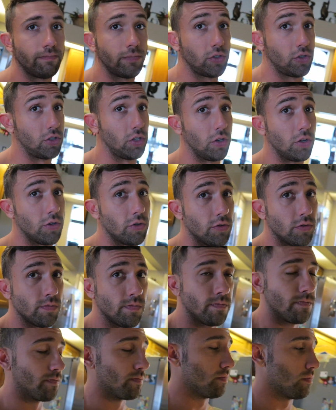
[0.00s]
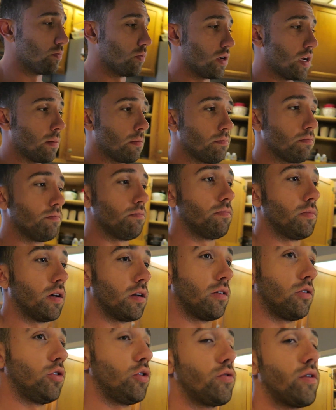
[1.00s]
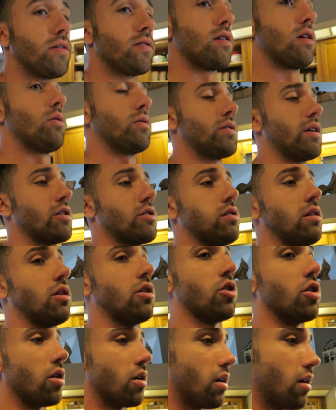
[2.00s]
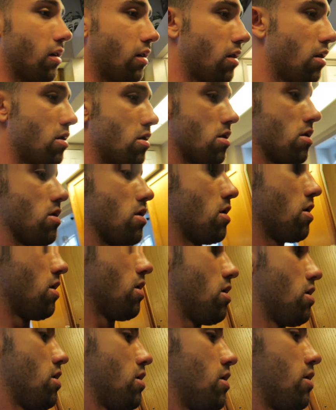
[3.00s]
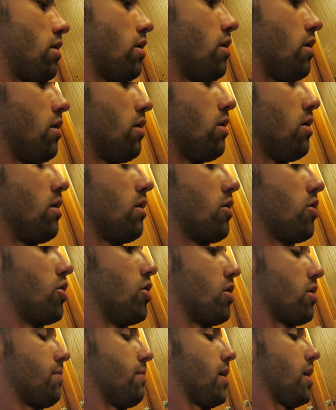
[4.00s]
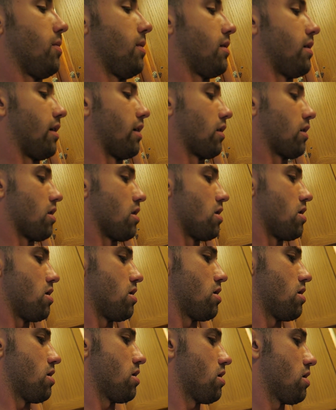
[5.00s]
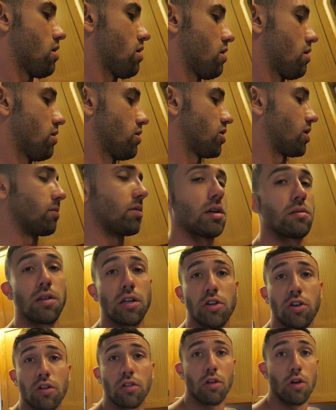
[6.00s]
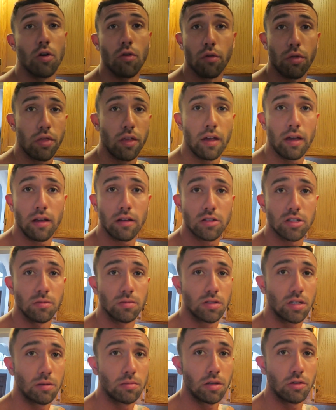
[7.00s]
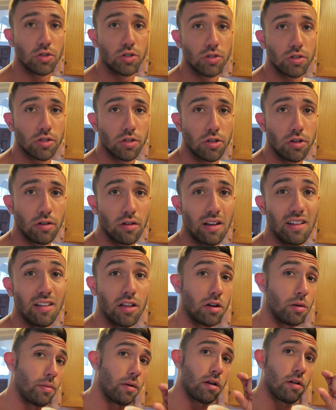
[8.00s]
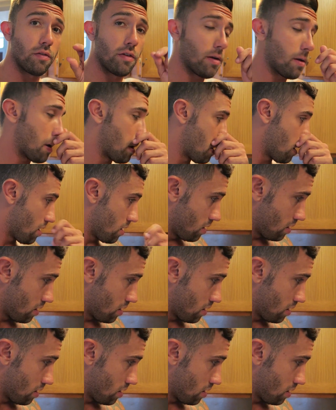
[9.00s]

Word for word: So what I'm gonna do right now is actually cook it. Cook maybe like Sometimes I cook the whole thing, sometimes I'll just cook a little bit of it.